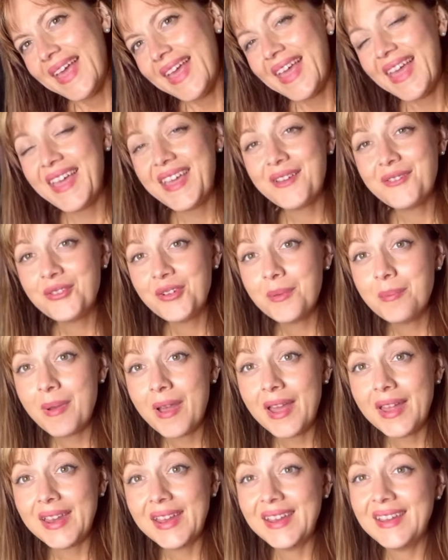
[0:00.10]
Hey
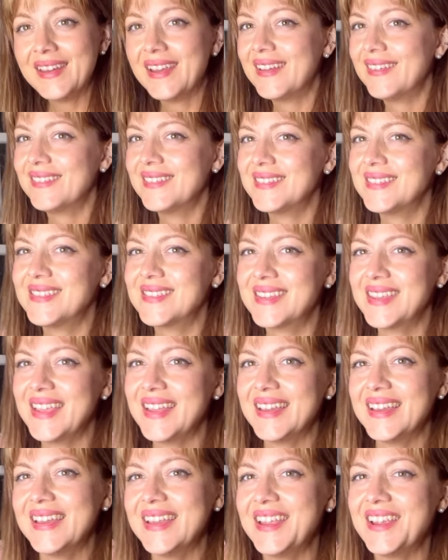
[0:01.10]
everybody, Nylon's
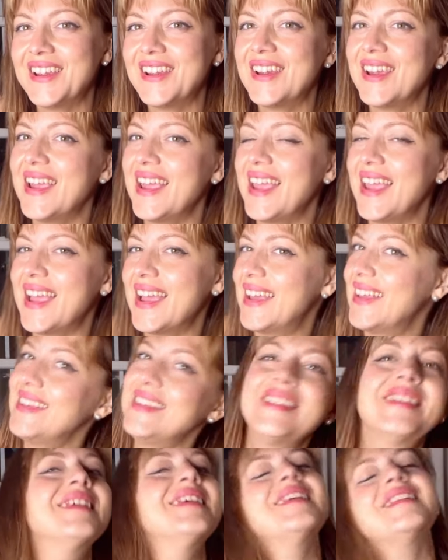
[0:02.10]
Kitten here, and
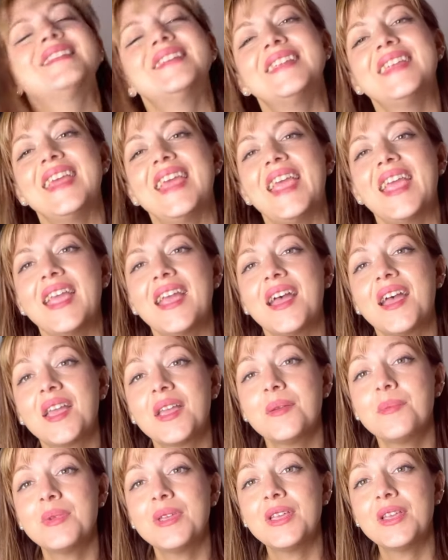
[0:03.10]
today I
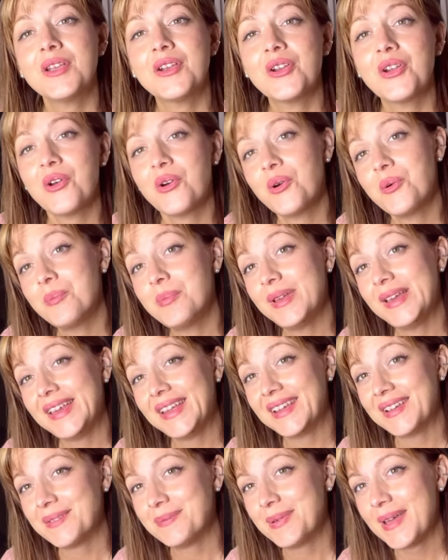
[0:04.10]
am here opening
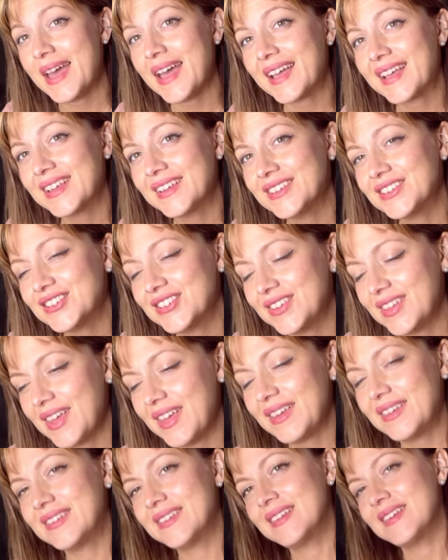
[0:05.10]
a package
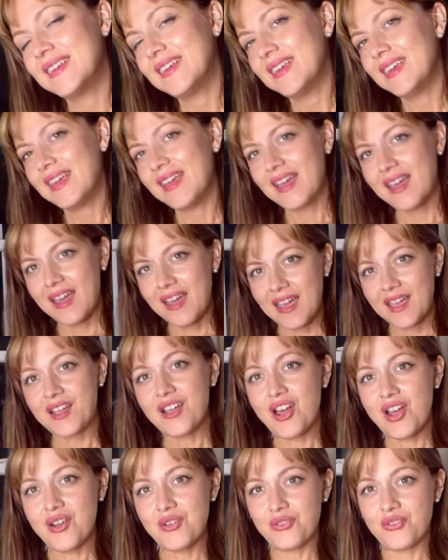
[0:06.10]
that I
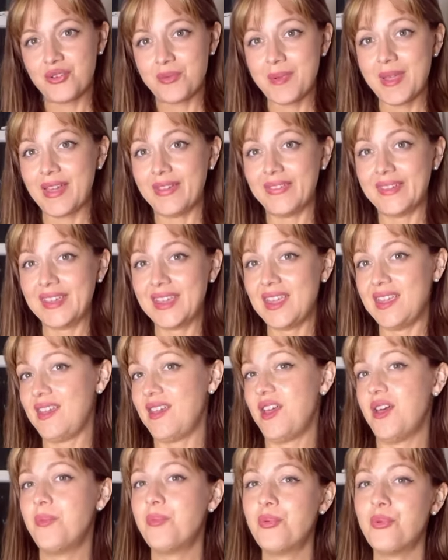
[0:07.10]
got from Elegant
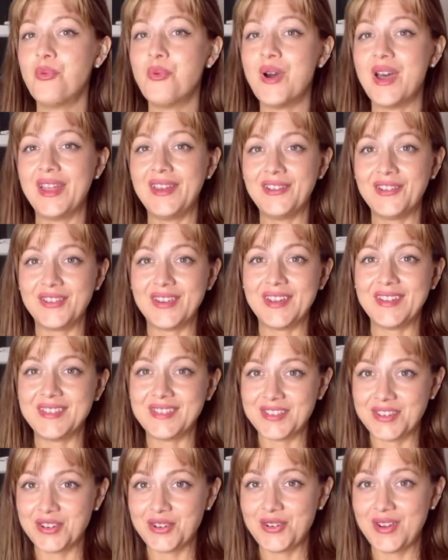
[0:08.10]
Up One on
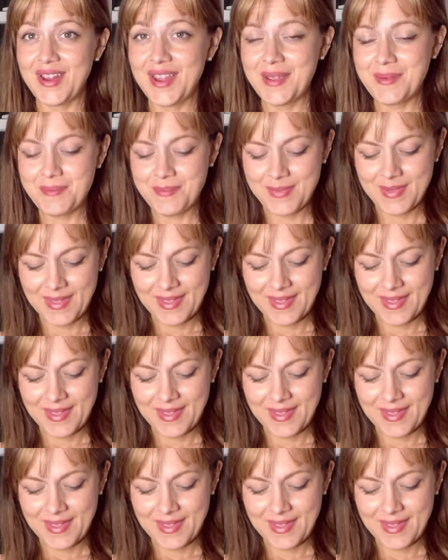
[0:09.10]
Instagram,